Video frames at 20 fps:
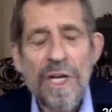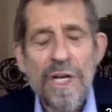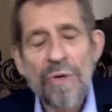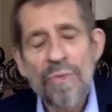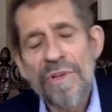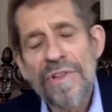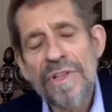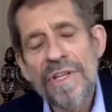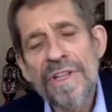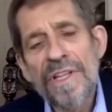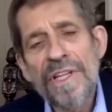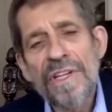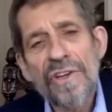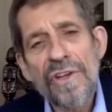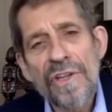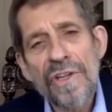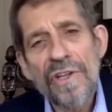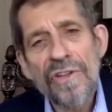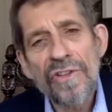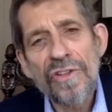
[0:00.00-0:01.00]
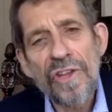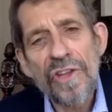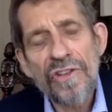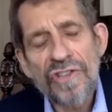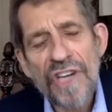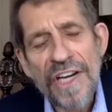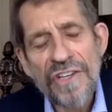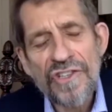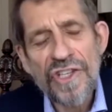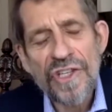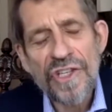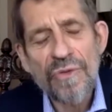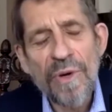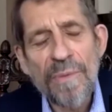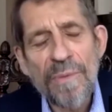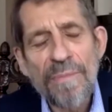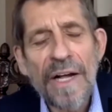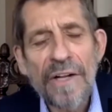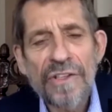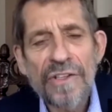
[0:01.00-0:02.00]
within the Chechen
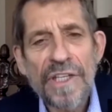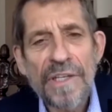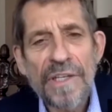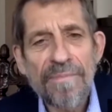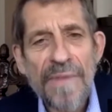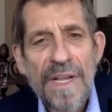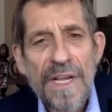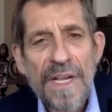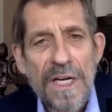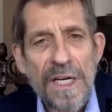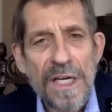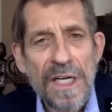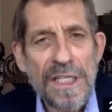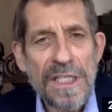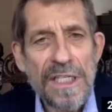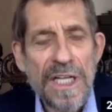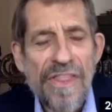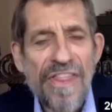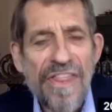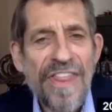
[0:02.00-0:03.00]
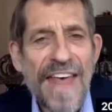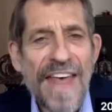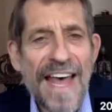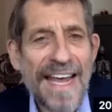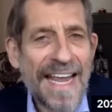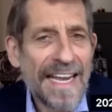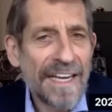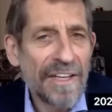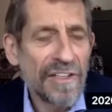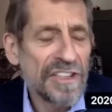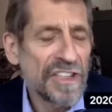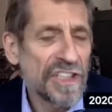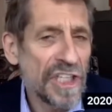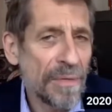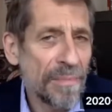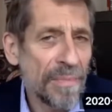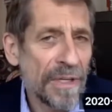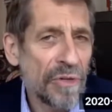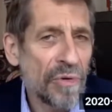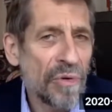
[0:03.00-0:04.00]
rebellion that had
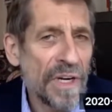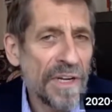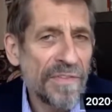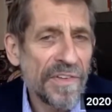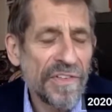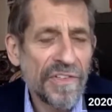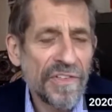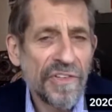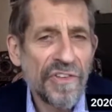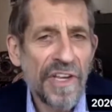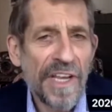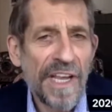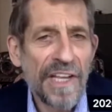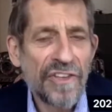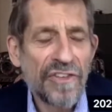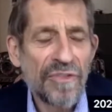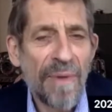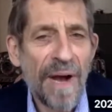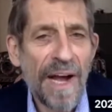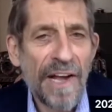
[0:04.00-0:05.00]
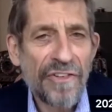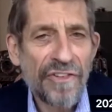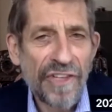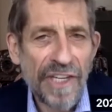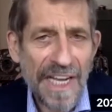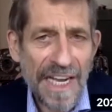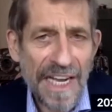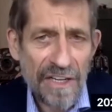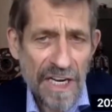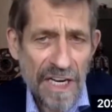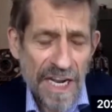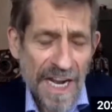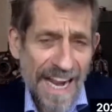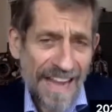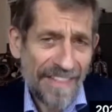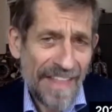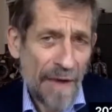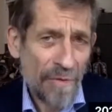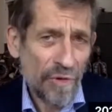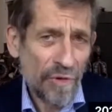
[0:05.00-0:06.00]
legitimate grievances against Moscow.
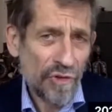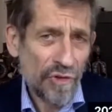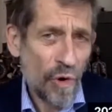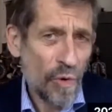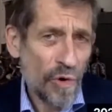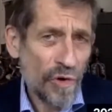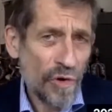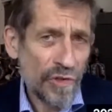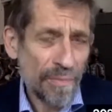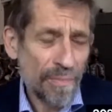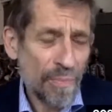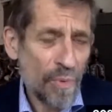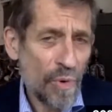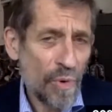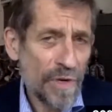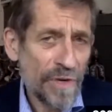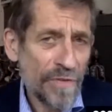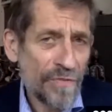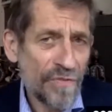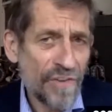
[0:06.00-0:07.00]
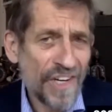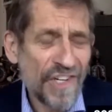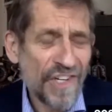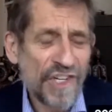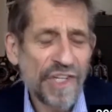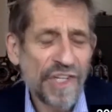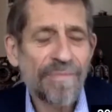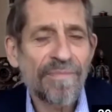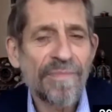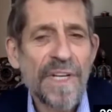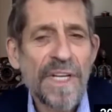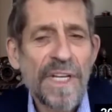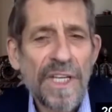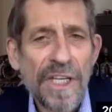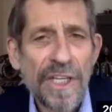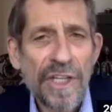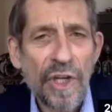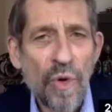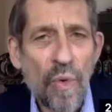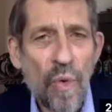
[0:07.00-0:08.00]
And that was always a point of friction
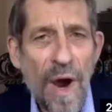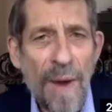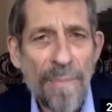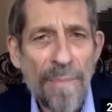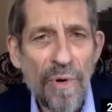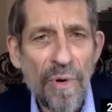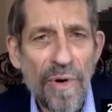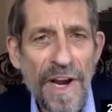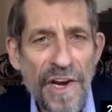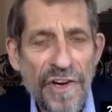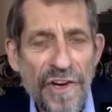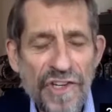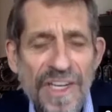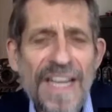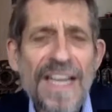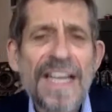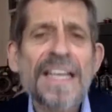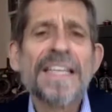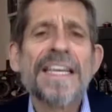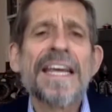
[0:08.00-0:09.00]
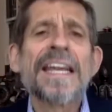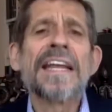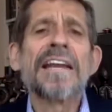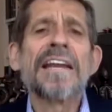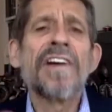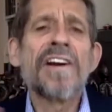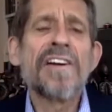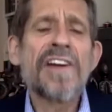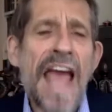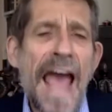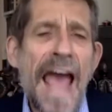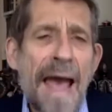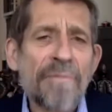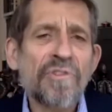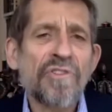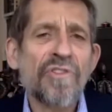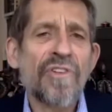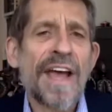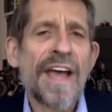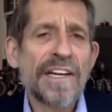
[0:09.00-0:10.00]
in the cooperation. Yet at a very
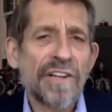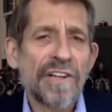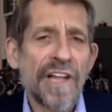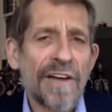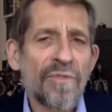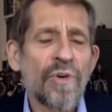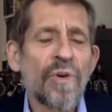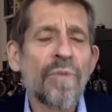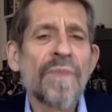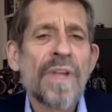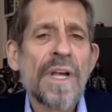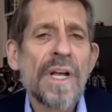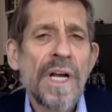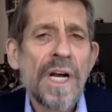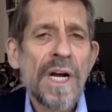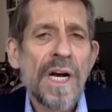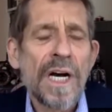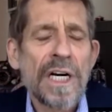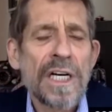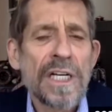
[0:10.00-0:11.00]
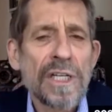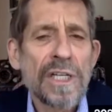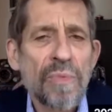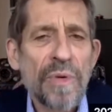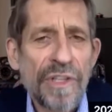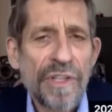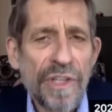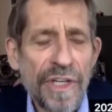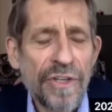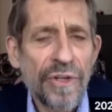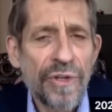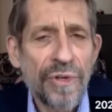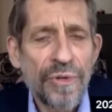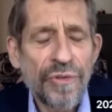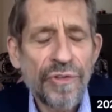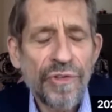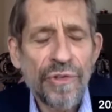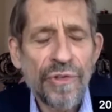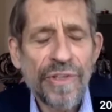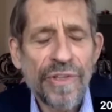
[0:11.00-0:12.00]
abstract level, we did do
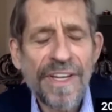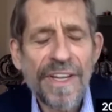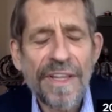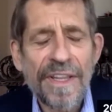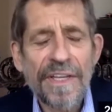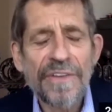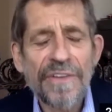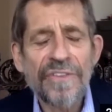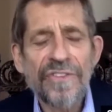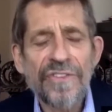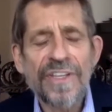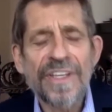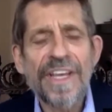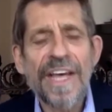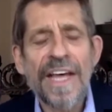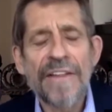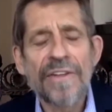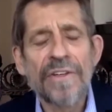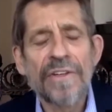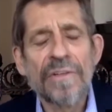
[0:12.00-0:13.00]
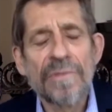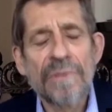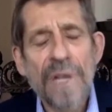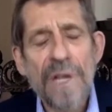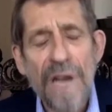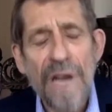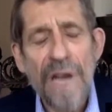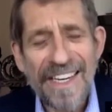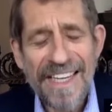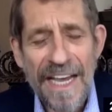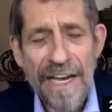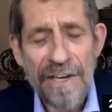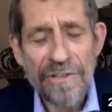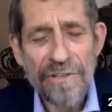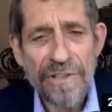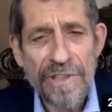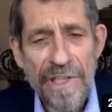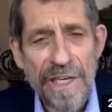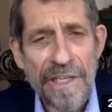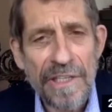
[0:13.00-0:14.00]
certain things together on
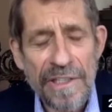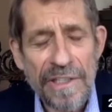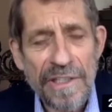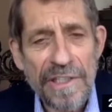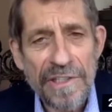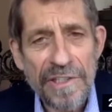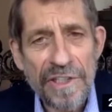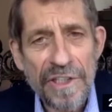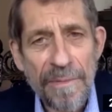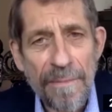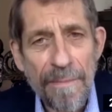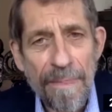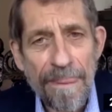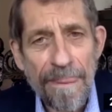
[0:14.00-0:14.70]
counterterrorism.